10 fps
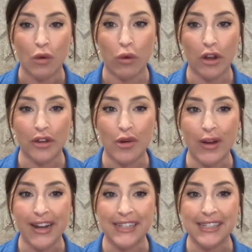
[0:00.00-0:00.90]

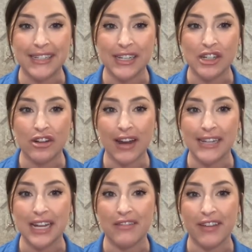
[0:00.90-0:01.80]
WorldCoin is a digital
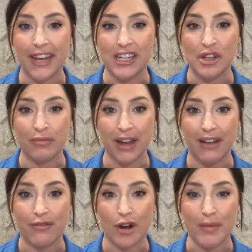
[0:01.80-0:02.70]
identification
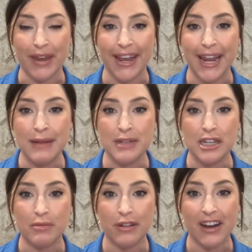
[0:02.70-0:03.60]
platform that aims
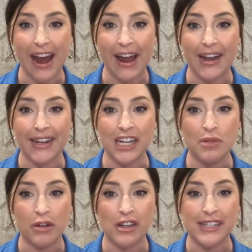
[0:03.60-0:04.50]
to provide
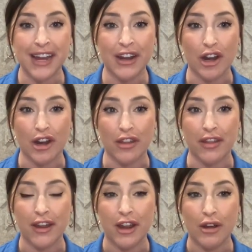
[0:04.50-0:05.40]
each person on Earth
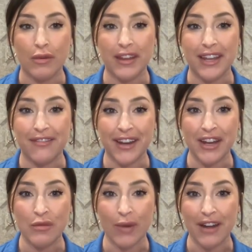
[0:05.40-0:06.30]
with a
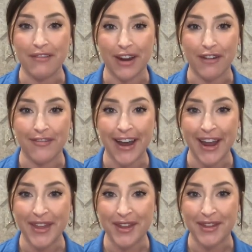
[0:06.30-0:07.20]
convenient way to
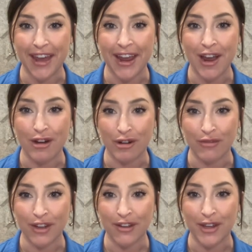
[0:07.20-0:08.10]
verify that they are a
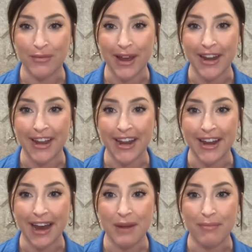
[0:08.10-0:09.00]
real human and
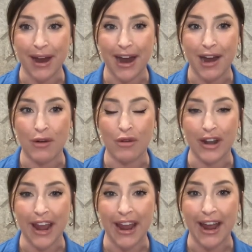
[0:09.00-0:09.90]
not a bot or
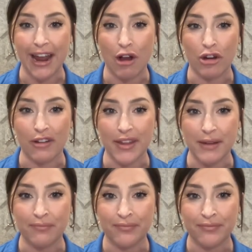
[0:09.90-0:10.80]
an AI
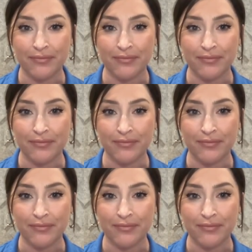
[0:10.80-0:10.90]
algorithm.